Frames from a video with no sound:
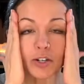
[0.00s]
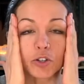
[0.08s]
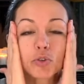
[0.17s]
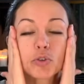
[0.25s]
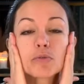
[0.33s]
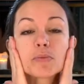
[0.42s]

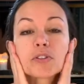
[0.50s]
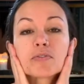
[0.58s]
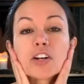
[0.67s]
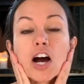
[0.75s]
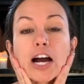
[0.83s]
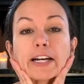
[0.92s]
groups of
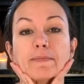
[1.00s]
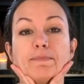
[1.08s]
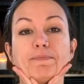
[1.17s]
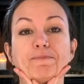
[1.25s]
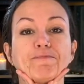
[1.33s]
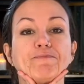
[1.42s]
9.
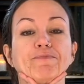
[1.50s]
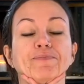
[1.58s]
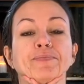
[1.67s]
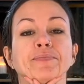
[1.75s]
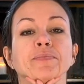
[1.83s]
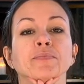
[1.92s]

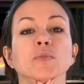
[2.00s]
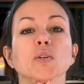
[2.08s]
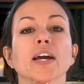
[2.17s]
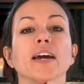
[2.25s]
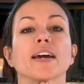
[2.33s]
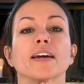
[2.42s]

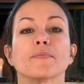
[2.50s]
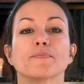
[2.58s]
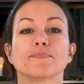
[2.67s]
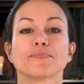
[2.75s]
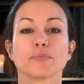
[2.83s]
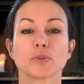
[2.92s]
Okay,
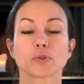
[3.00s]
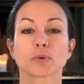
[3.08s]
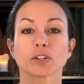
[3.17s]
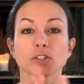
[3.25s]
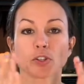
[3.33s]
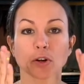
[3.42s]
so we're
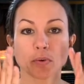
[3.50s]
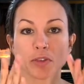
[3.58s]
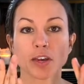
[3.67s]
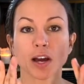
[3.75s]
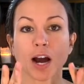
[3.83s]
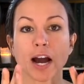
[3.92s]
going to start with
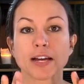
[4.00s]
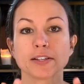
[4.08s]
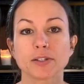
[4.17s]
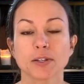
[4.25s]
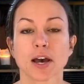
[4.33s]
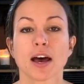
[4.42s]
the
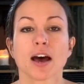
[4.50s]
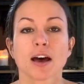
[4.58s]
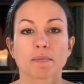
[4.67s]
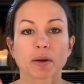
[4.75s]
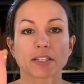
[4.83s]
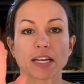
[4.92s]
eyes
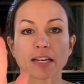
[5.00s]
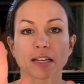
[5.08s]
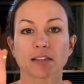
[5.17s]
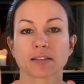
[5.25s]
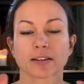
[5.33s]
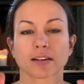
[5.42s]
by taking
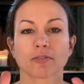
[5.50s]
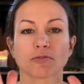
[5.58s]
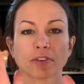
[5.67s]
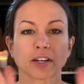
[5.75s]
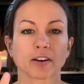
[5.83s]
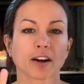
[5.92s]
the second
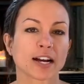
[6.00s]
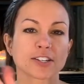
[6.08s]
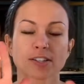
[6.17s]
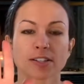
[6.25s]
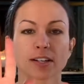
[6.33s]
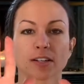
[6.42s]
finger. I
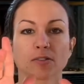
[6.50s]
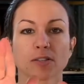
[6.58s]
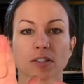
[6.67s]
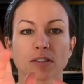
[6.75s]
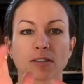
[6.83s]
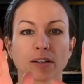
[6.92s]
just like
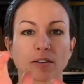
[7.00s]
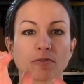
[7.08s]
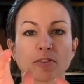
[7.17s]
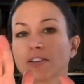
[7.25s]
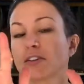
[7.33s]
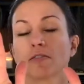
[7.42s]
using the second
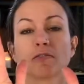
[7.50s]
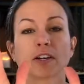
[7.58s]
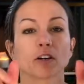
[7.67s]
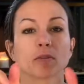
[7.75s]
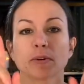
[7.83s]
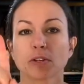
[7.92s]

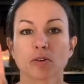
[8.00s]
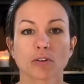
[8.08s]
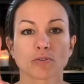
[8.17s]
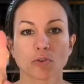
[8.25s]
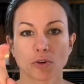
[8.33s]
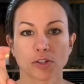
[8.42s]
finger, but you can
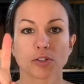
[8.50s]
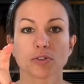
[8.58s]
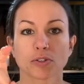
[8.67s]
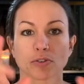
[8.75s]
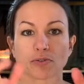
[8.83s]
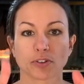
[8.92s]
of course use
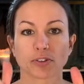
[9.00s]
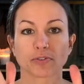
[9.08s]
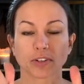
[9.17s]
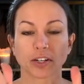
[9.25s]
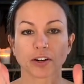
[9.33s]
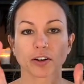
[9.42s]
the first
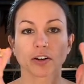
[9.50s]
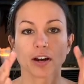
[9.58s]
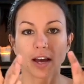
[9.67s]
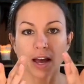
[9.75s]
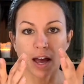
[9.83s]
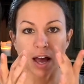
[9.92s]
finger.
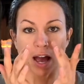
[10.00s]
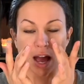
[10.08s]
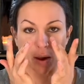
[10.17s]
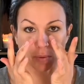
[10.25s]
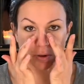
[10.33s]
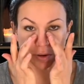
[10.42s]

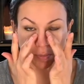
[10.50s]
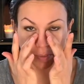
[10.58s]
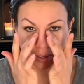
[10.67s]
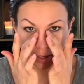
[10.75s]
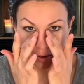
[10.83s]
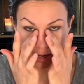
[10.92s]
I'm going to
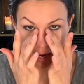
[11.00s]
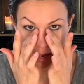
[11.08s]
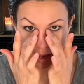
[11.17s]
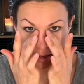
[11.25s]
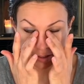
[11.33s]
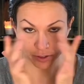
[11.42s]
bring our
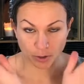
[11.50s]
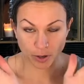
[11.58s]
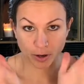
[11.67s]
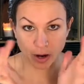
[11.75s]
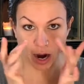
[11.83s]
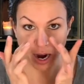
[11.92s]
hand or
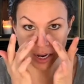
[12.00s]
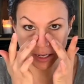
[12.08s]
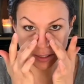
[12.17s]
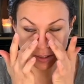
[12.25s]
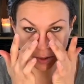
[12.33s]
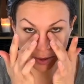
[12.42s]
our
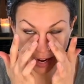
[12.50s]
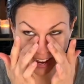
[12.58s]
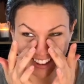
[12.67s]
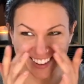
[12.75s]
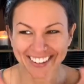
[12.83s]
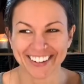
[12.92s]
eyes, our
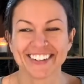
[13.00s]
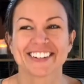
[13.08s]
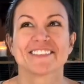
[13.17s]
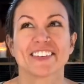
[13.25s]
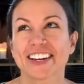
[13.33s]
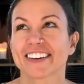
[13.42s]

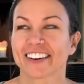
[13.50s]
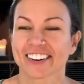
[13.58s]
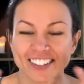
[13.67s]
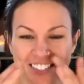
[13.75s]
fingers,